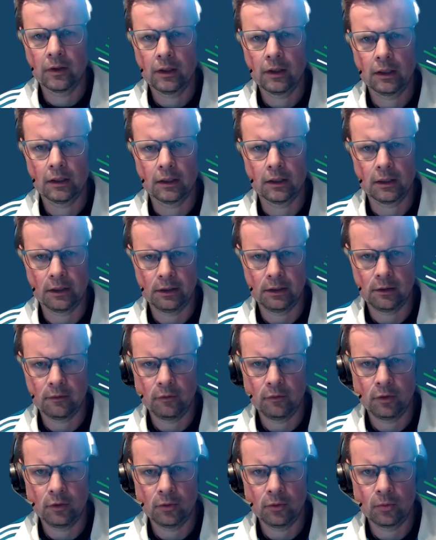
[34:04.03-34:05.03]
that in Qlik
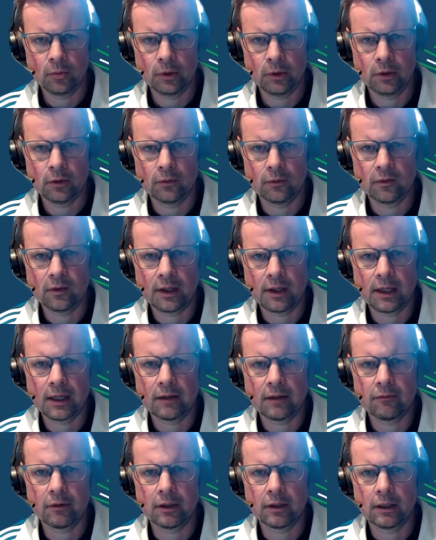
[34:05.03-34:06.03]
View we used to
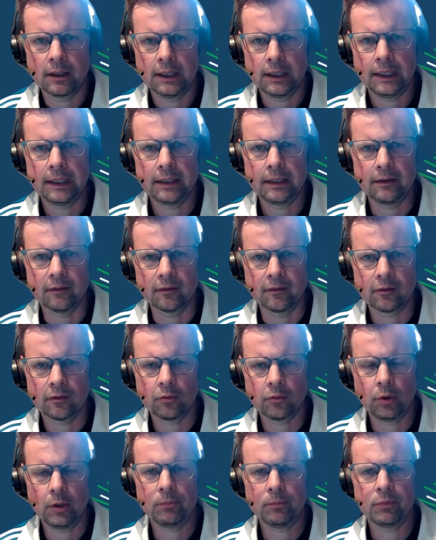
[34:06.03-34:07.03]
have a hidden
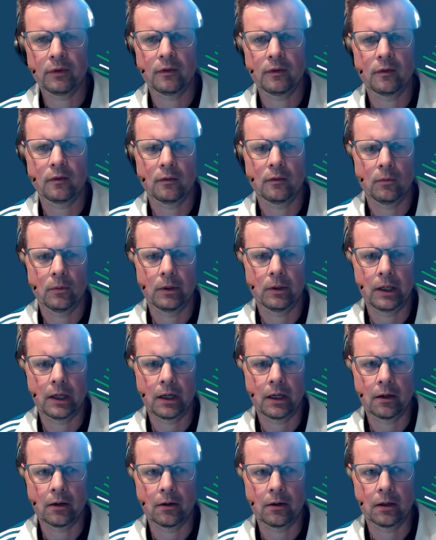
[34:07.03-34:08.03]
script
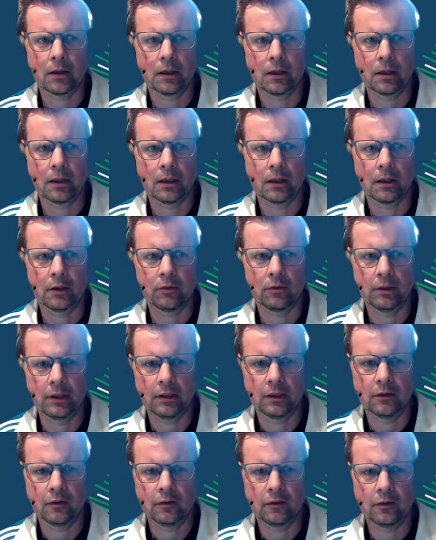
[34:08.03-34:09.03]
where you
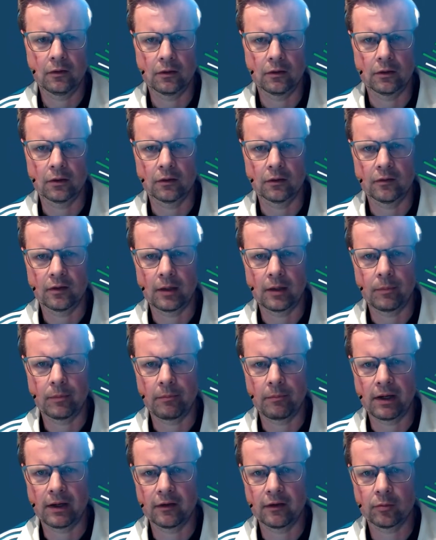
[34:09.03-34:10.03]
needed to type
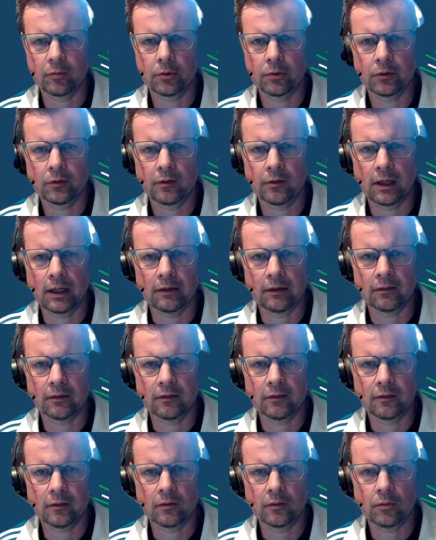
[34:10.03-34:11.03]
a password to
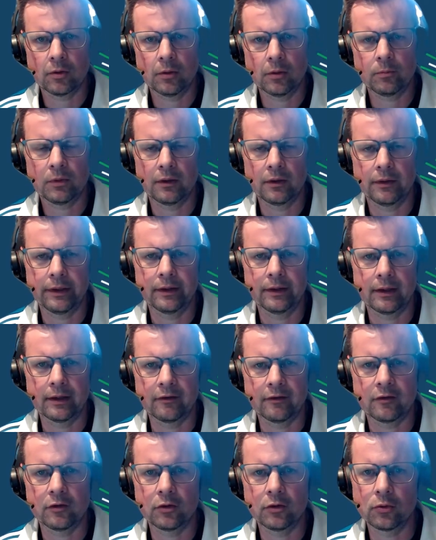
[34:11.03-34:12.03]
access the script, and
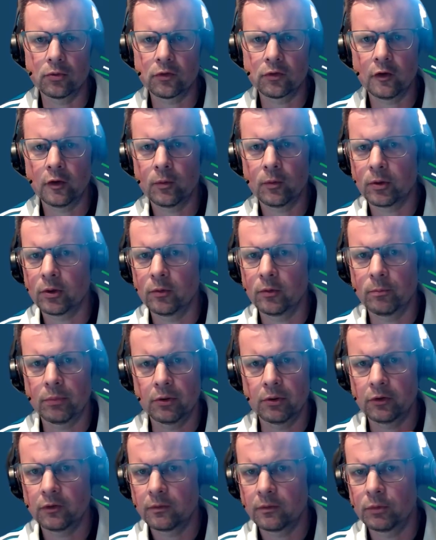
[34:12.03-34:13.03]
that's usually where you
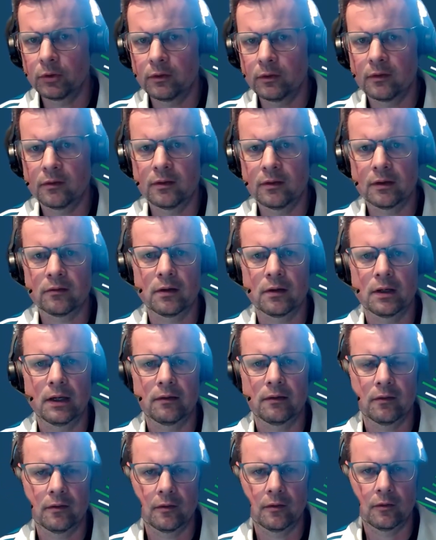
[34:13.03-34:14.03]
put the section
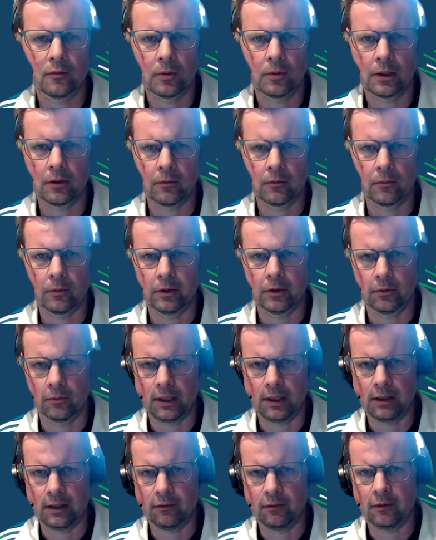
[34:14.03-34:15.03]
access as well. We
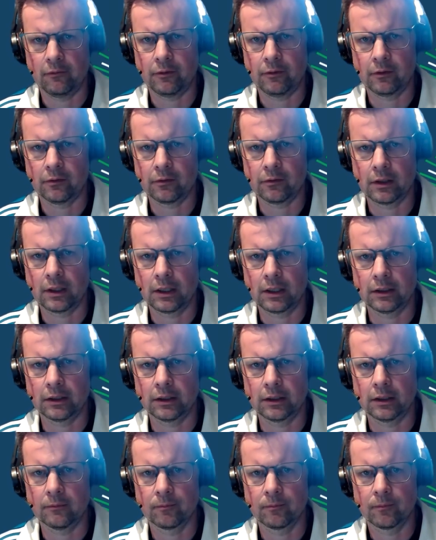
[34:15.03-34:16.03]
don't have that
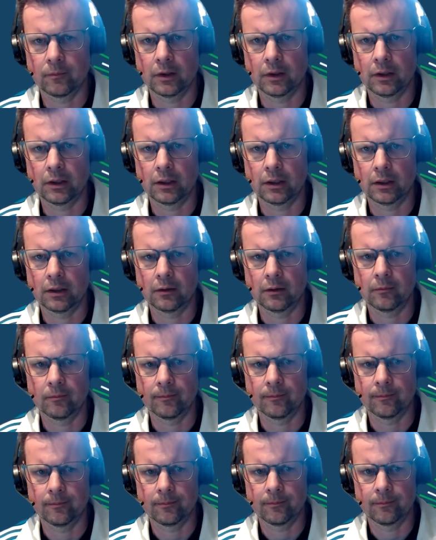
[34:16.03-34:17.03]
functionality um,